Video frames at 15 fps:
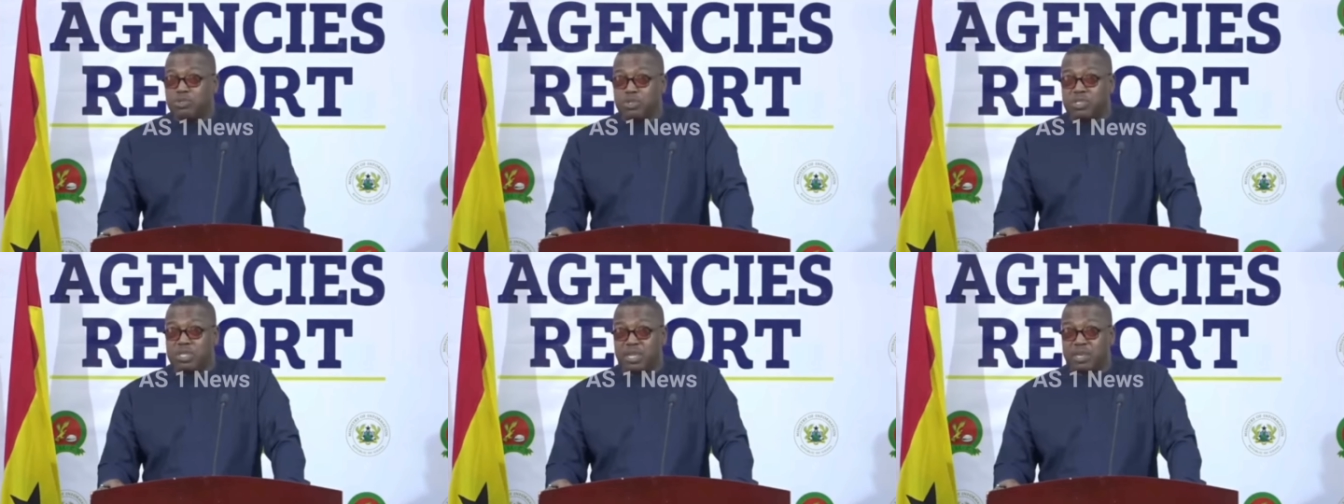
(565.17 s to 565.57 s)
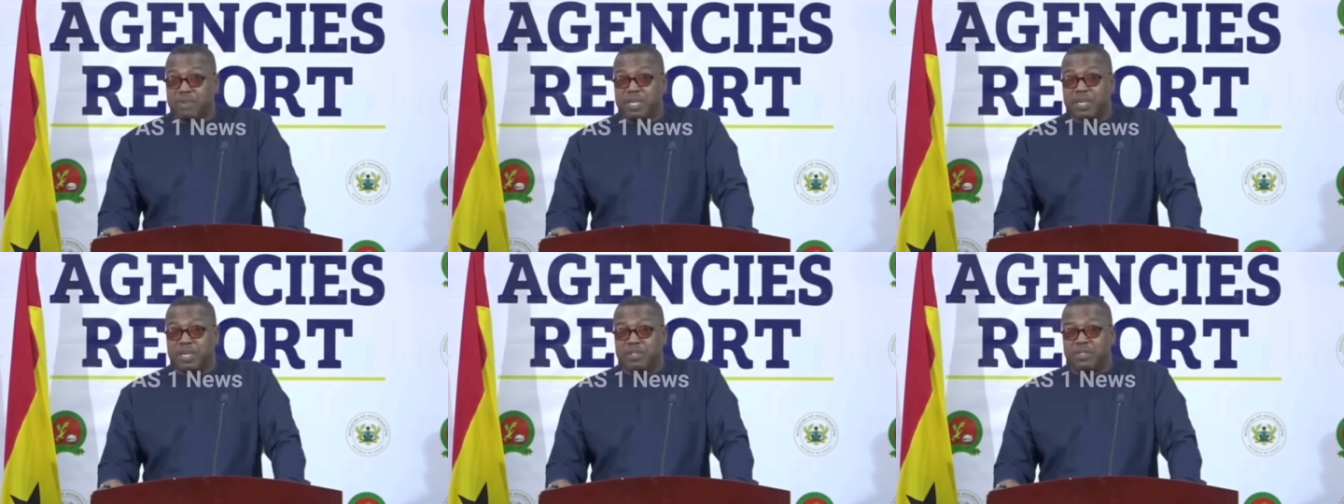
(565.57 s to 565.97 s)
That is
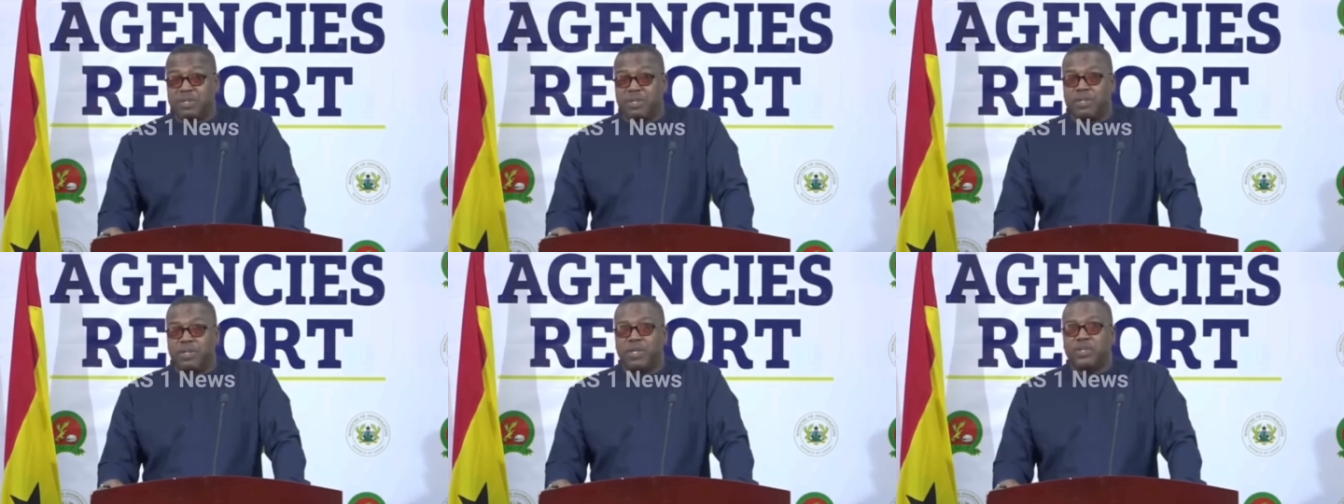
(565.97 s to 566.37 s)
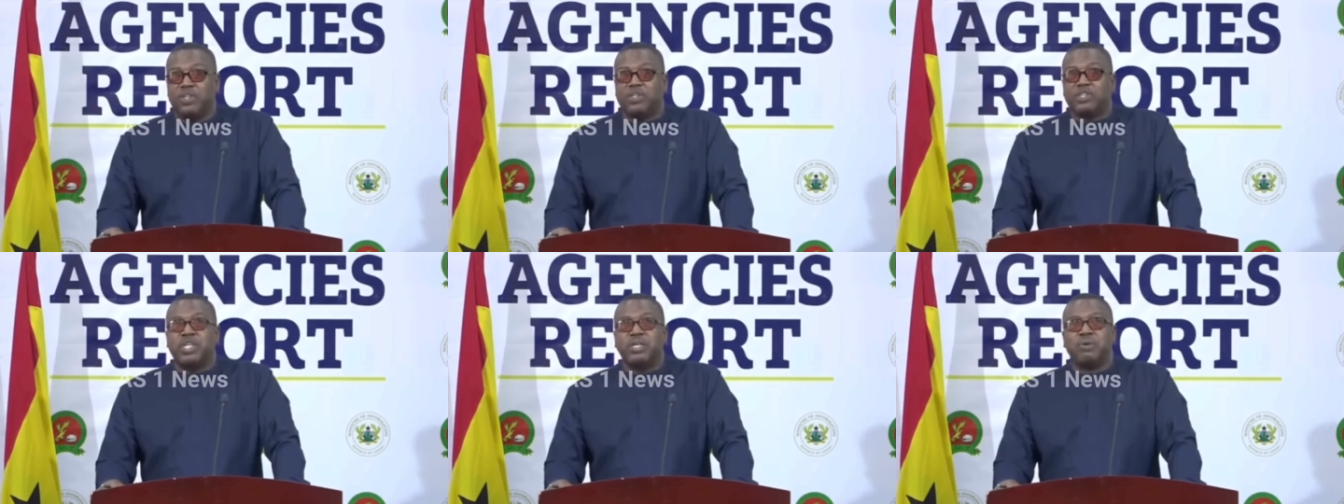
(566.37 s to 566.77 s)
also significant.
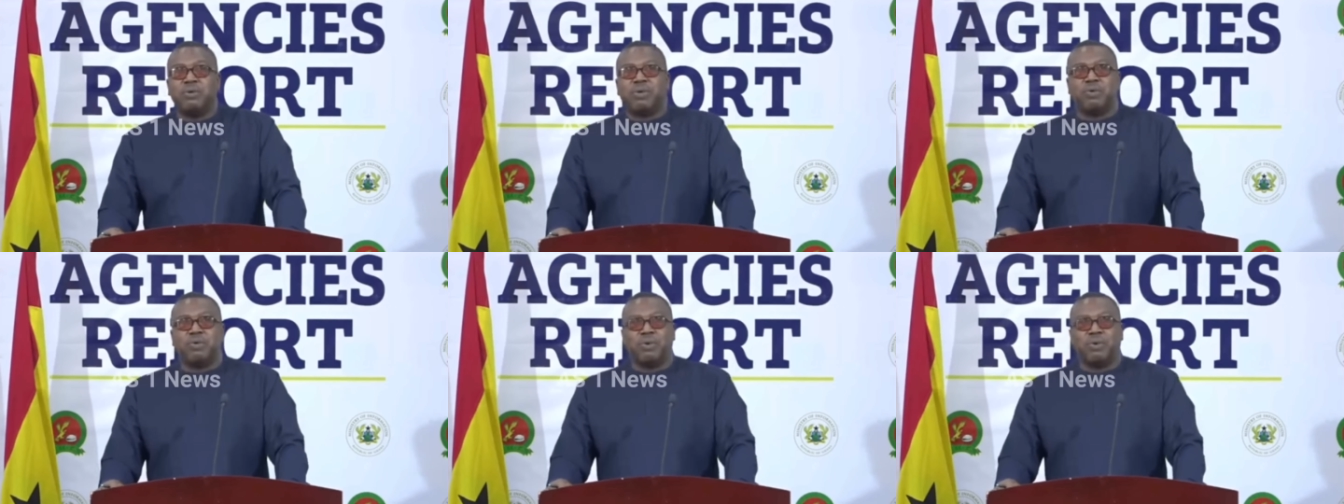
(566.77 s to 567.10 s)
You